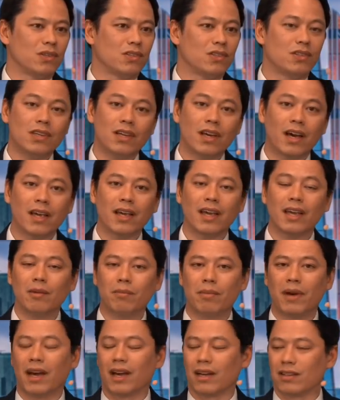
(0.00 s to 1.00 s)
CIA
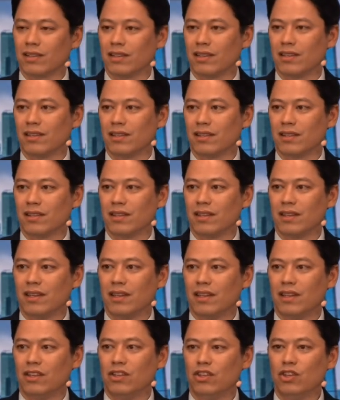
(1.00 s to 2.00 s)
backed.
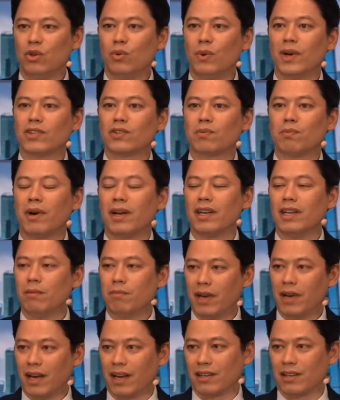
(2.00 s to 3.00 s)
US money
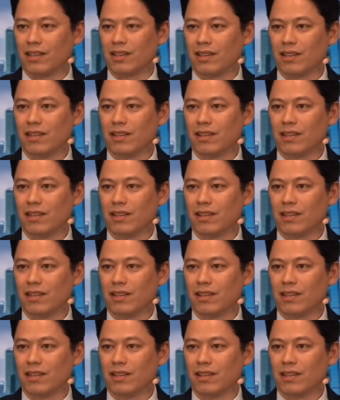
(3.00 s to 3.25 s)
backed.